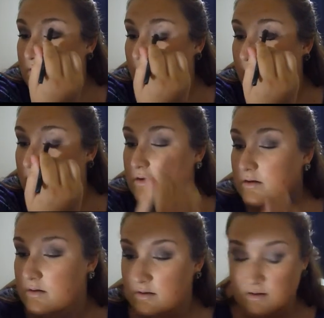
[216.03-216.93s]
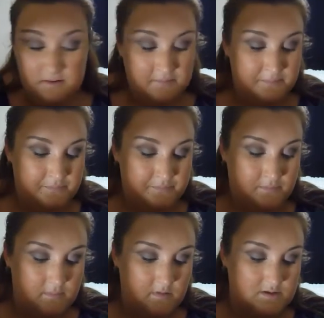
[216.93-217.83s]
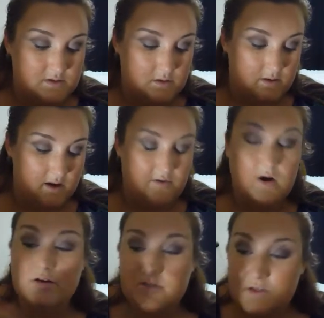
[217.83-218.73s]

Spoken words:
that, so you don't have a harsh